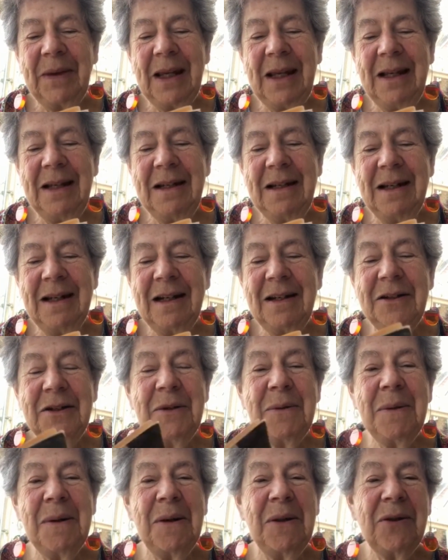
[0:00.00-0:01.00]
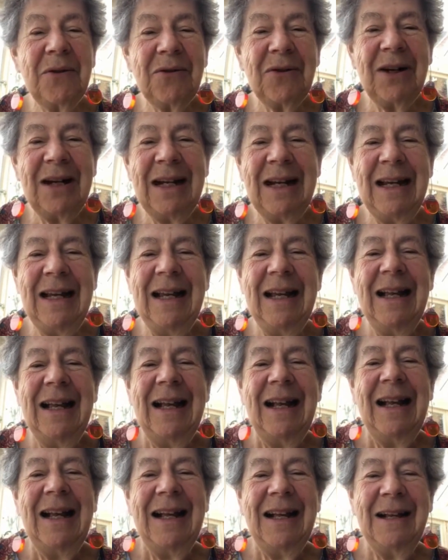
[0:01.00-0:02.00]
in 2003,
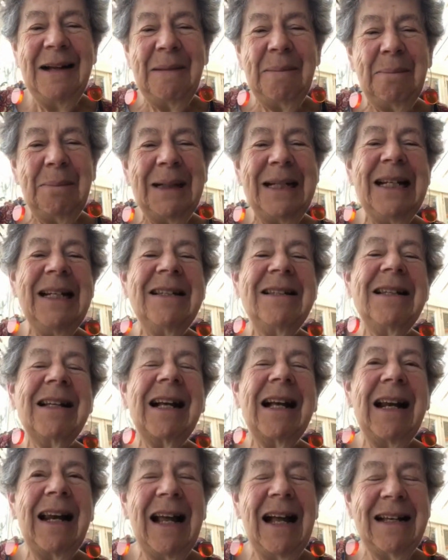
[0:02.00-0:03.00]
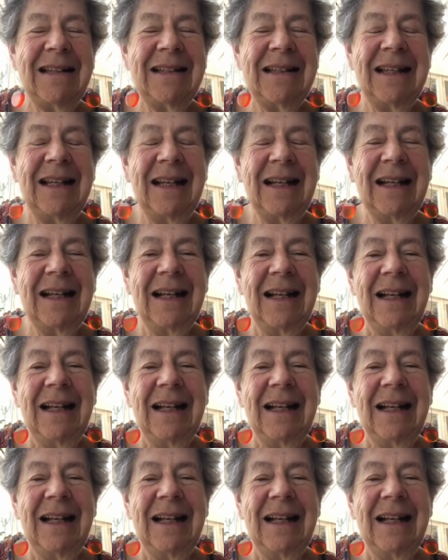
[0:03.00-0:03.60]
but it's a classic.